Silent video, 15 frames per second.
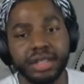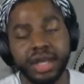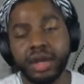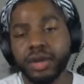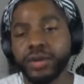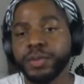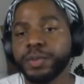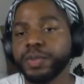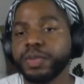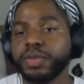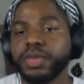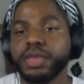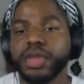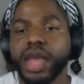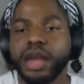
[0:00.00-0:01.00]
So
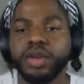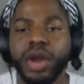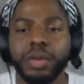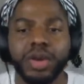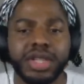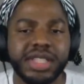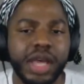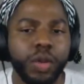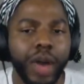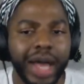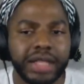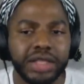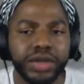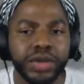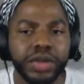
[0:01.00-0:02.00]
I don't know. I'm gonna say
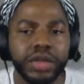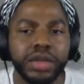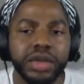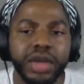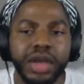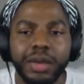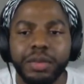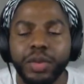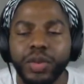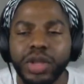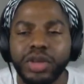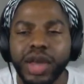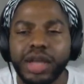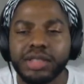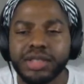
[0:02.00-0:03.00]
wide tooth. But what
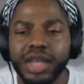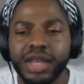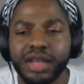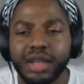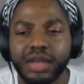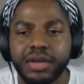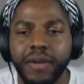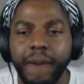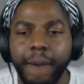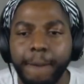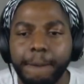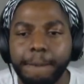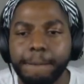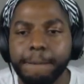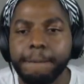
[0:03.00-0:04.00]
do you guys think?
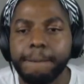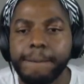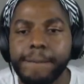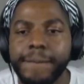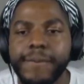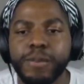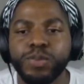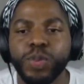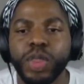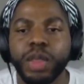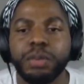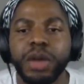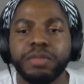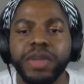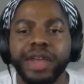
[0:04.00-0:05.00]

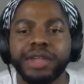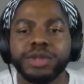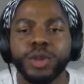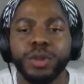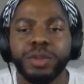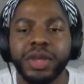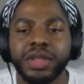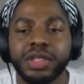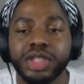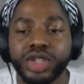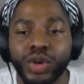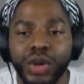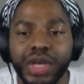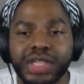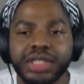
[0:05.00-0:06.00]
My fingers would be the
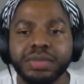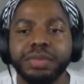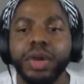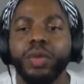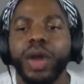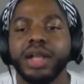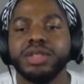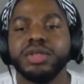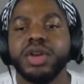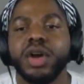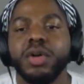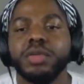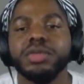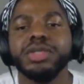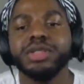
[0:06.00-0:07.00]
choice, but wide tooth
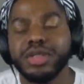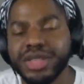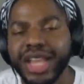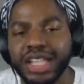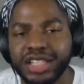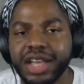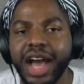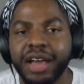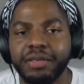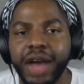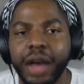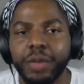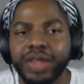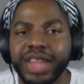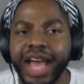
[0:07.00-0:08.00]
combs. I
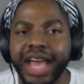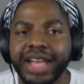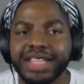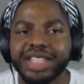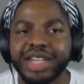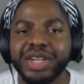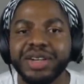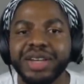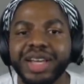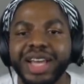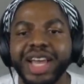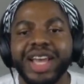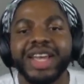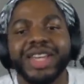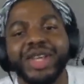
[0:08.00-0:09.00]
vibe with that answer.
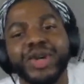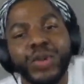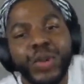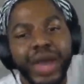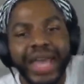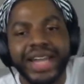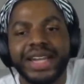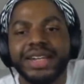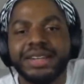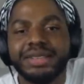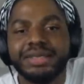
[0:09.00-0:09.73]
You win.